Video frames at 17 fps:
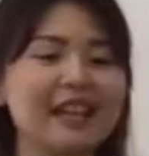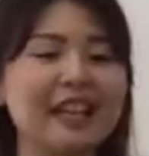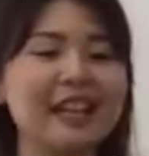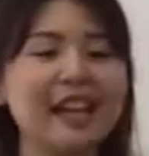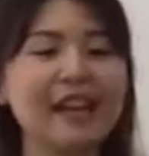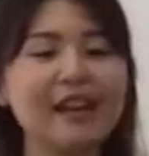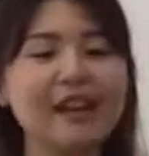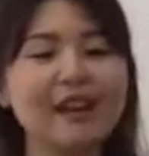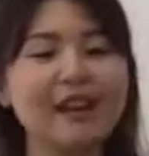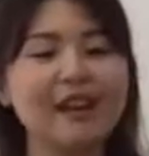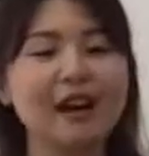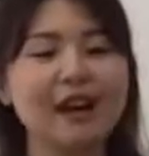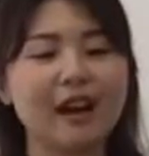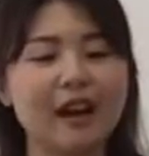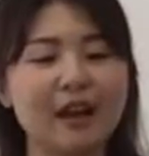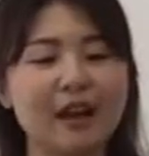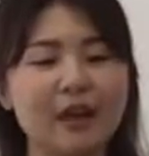okay,
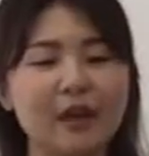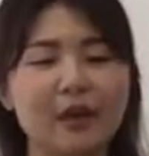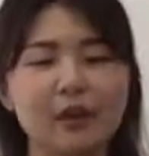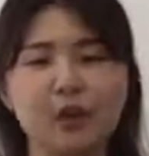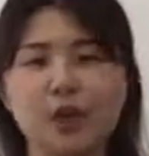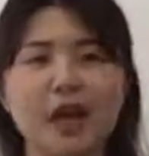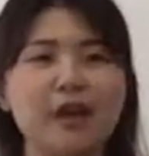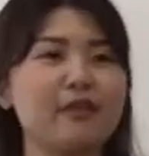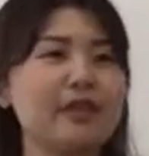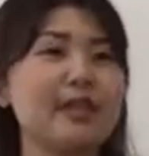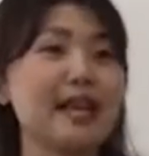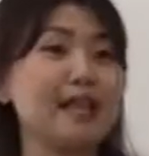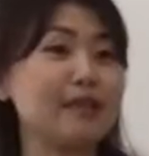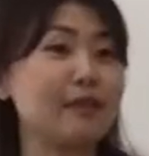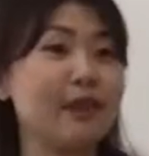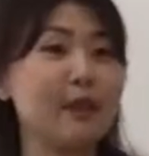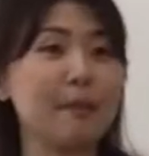uh, to have a
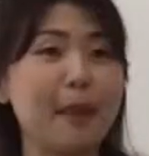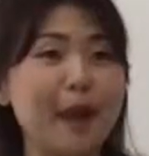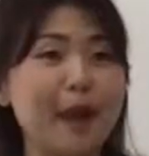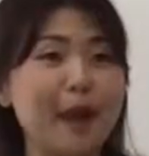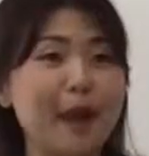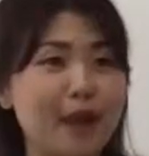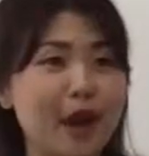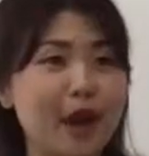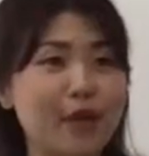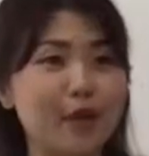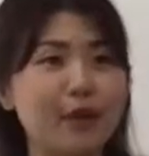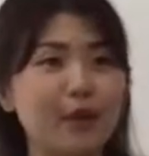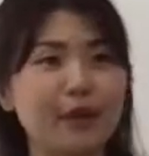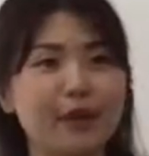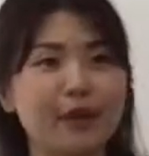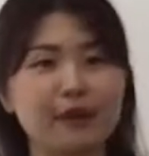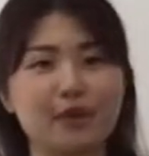scientific background
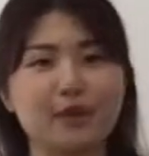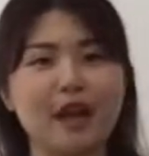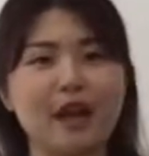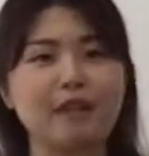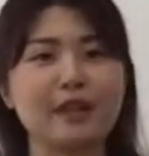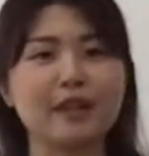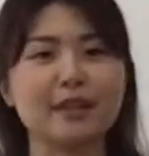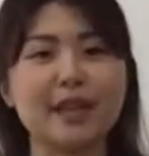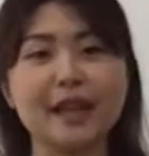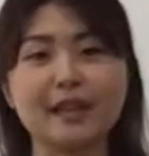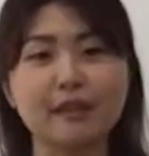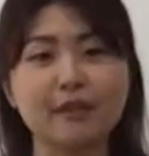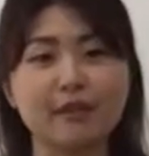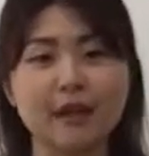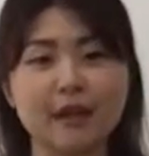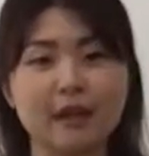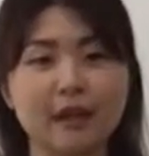or to have a
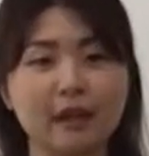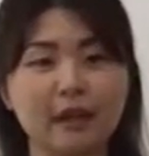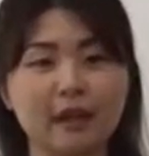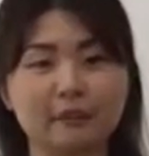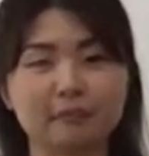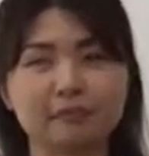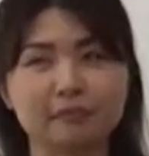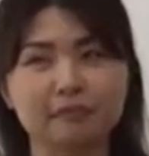scientific um,